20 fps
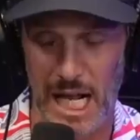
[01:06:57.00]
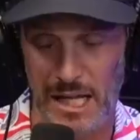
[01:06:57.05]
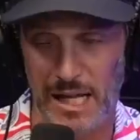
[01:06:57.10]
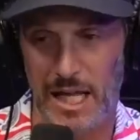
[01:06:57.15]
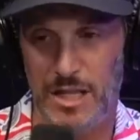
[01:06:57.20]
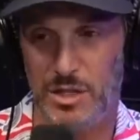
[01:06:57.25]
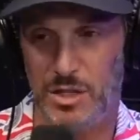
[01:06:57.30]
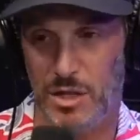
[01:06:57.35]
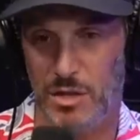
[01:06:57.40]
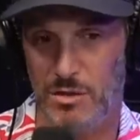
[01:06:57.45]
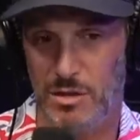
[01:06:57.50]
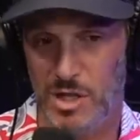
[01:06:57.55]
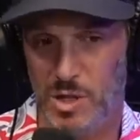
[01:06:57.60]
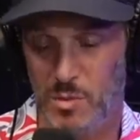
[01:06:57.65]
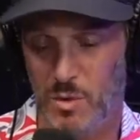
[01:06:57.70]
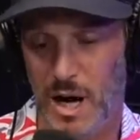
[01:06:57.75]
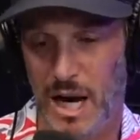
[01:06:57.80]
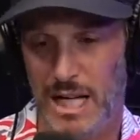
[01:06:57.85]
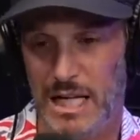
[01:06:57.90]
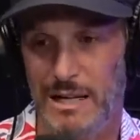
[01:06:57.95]
night late shows
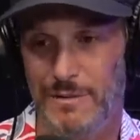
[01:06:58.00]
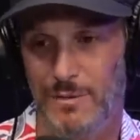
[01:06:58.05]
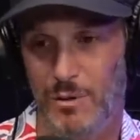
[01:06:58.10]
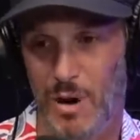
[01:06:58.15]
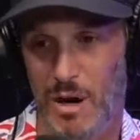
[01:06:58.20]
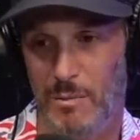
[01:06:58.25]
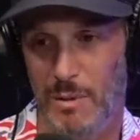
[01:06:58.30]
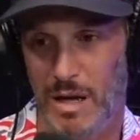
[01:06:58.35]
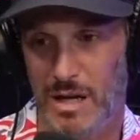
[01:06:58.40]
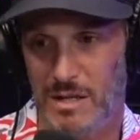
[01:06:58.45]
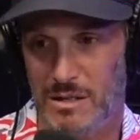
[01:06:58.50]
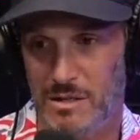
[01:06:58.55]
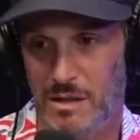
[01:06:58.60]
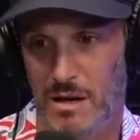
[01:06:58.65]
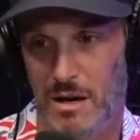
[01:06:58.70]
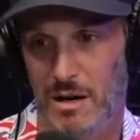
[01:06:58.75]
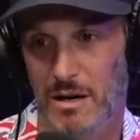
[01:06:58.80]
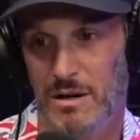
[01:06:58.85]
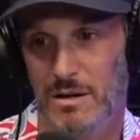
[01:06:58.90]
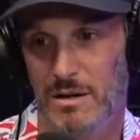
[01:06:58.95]
is when I give away my
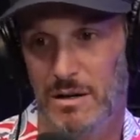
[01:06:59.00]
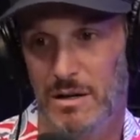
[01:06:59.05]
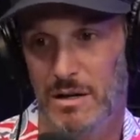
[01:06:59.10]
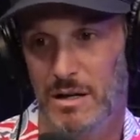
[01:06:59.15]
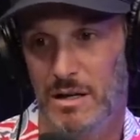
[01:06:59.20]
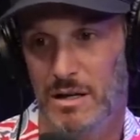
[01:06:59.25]
guitar